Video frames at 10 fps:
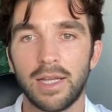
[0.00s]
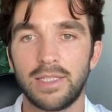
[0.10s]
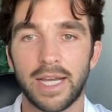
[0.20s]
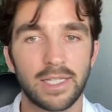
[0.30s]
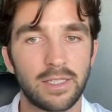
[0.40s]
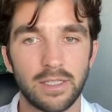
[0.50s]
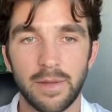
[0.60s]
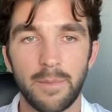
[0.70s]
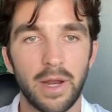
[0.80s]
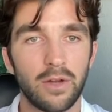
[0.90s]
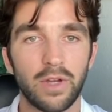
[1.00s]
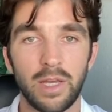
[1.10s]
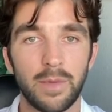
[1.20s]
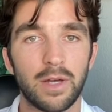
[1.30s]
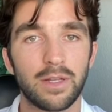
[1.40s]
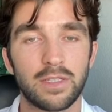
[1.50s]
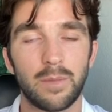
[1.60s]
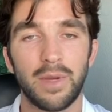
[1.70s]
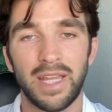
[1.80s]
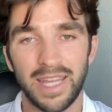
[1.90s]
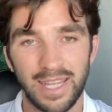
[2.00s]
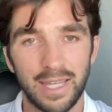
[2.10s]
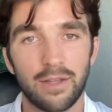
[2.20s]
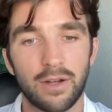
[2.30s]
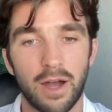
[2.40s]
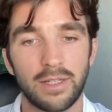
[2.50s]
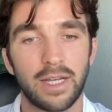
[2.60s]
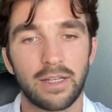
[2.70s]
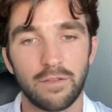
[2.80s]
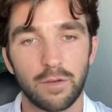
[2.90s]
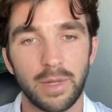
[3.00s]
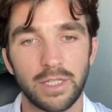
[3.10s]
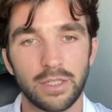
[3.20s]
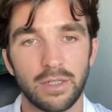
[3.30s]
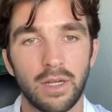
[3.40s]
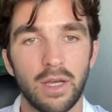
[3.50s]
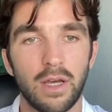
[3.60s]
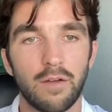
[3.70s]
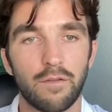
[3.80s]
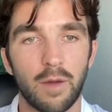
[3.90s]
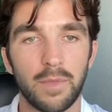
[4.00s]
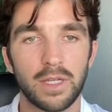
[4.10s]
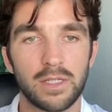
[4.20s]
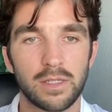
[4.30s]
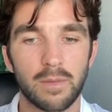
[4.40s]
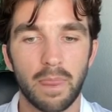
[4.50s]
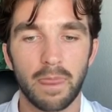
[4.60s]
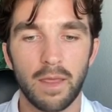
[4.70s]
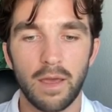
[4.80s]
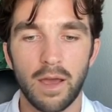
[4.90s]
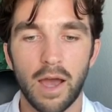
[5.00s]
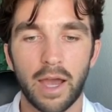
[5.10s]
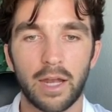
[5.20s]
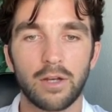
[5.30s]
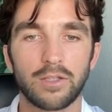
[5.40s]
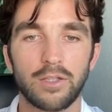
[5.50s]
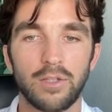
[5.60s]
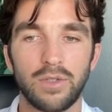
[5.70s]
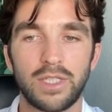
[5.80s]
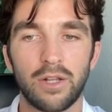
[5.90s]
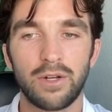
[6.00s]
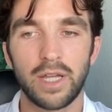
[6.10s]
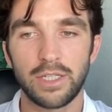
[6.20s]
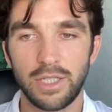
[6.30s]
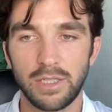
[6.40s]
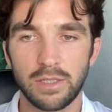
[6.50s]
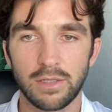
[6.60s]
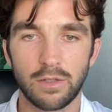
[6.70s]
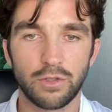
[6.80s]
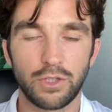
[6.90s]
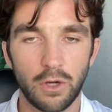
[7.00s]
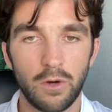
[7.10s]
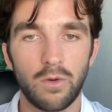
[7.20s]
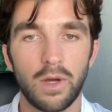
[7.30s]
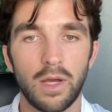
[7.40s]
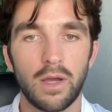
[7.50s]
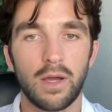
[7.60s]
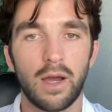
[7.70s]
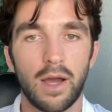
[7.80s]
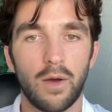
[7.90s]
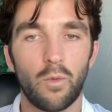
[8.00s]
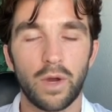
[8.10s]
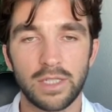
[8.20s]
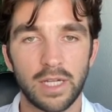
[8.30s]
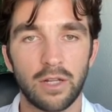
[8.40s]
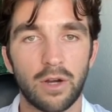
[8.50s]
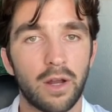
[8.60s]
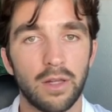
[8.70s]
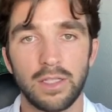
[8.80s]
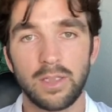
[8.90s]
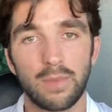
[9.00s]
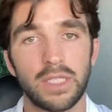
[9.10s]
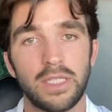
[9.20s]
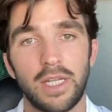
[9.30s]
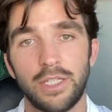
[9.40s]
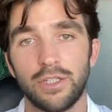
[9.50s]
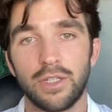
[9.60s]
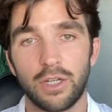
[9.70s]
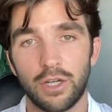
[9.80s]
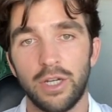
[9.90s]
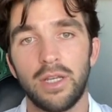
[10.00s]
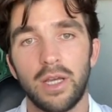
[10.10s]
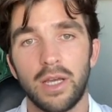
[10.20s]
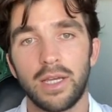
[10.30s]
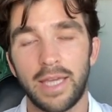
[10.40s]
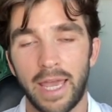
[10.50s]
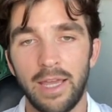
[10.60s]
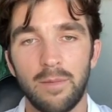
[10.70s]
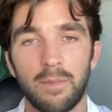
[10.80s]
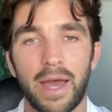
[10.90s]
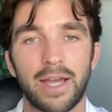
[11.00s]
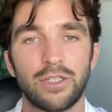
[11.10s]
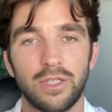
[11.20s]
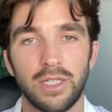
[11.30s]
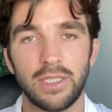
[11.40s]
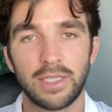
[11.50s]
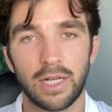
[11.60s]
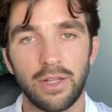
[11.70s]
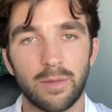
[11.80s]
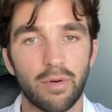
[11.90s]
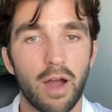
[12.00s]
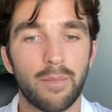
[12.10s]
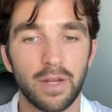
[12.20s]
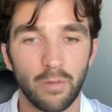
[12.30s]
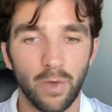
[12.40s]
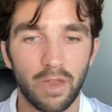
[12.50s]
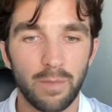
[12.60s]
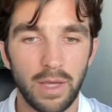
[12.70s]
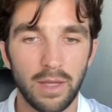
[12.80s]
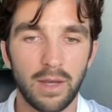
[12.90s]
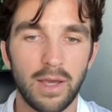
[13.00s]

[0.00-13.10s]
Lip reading: text to somebody or email to somebody and get their contact information from this. I can also do seller net sheets, so show what a seller on a listing presentation could gain by actually selling a property with me.